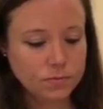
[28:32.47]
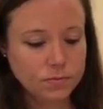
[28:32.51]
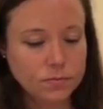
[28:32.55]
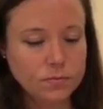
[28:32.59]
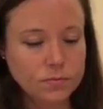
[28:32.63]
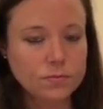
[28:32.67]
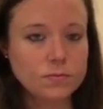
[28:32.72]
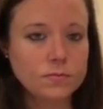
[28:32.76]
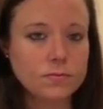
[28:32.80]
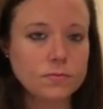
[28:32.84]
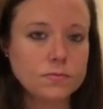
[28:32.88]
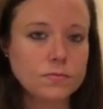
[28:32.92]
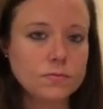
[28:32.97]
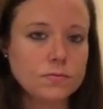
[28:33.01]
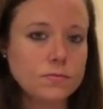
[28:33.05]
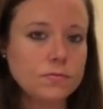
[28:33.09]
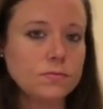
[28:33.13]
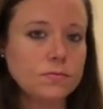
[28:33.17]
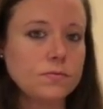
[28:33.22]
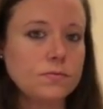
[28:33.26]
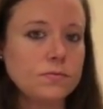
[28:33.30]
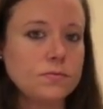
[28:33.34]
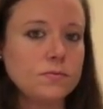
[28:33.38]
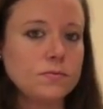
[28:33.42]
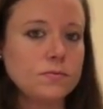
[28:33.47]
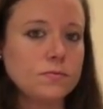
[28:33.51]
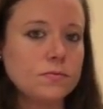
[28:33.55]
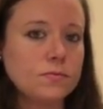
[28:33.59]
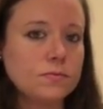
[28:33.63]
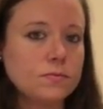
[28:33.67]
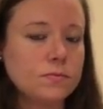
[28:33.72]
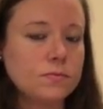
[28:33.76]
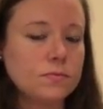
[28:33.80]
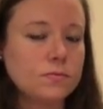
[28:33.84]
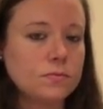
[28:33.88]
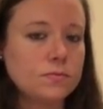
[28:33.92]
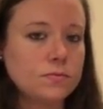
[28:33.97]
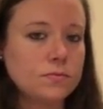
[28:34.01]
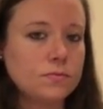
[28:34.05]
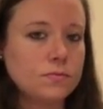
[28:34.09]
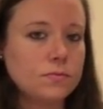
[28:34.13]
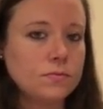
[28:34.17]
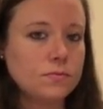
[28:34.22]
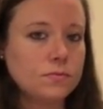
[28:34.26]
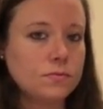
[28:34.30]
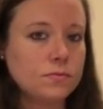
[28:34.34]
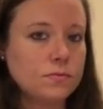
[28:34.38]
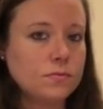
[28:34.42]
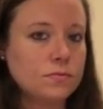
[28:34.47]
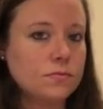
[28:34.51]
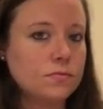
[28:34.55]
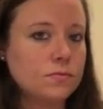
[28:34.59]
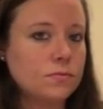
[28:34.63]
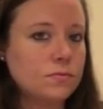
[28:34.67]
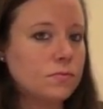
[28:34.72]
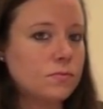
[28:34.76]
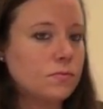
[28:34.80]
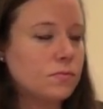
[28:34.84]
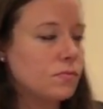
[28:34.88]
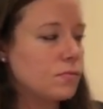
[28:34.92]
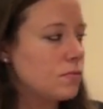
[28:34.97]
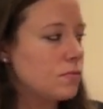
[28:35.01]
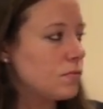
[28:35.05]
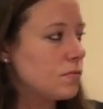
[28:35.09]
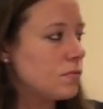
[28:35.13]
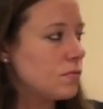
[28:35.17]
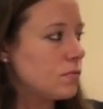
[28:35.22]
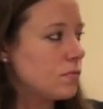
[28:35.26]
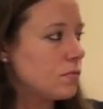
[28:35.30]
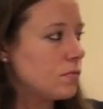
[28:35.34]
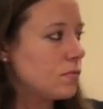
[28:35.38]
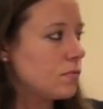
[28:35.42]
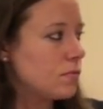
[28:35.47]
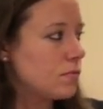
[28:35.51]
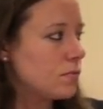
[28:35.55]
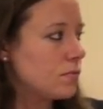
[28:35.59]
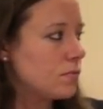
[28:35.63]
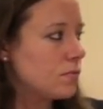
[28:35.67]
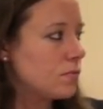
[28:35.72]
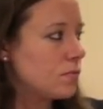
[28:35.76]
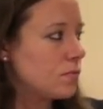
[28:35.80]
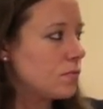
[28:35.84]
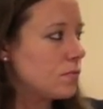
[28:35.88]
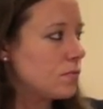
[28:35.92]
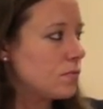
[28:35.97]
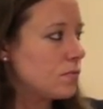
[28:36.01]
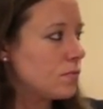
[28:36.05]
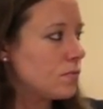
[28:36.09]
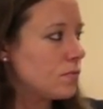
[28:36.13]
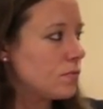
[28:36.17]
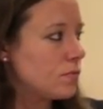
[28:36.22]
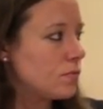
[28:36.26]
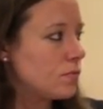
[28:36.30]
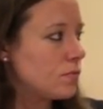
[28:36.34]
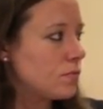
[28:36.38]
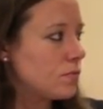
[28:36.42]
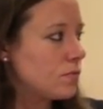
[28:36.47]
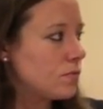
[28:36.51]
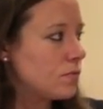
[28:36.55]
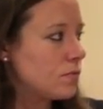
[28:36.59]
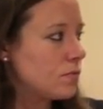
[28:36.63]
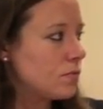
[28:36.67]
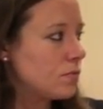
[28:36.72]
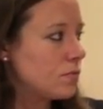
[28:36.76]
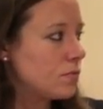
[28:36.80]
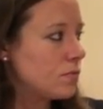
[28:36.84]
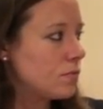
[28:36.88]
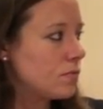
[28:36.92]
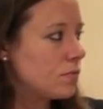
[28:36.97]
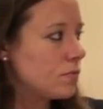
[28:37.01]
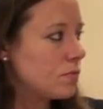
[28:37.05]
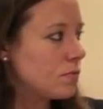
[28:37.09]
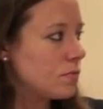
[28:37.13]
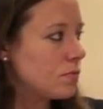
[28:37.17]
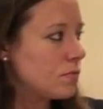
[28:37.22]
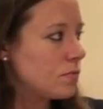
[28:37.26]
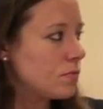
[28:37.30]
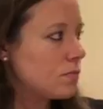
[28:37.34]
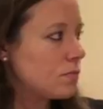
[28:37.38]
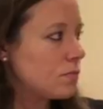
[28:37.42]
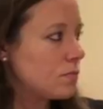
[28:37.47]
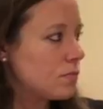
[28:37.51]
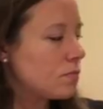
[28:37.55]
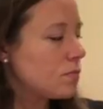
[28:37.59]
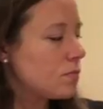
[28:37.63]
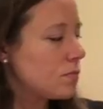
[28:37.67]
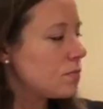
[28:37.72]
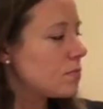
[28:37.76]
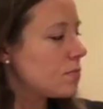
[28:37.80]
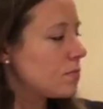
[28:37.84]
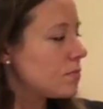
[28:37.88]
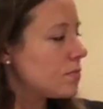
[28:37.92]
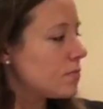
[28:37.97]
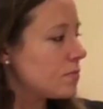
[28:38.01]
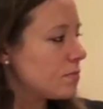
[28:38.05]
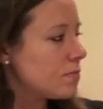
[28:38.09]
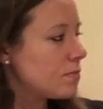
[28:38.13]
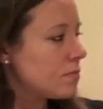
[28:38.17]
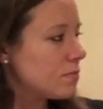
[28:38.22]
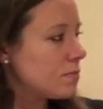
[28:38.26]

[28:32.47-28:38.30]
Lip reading: (not speaking)